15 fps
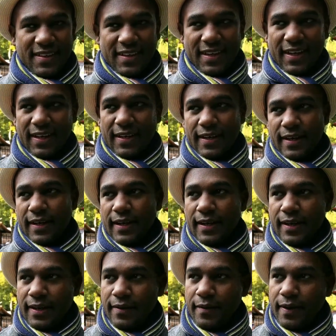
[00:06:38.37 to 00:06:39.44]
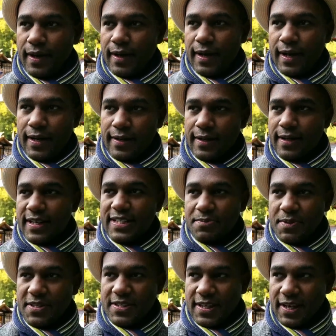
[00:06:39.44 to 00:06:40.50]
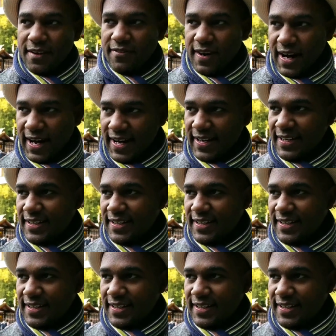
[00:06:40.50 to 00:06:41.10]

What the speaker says: And another experience that I've had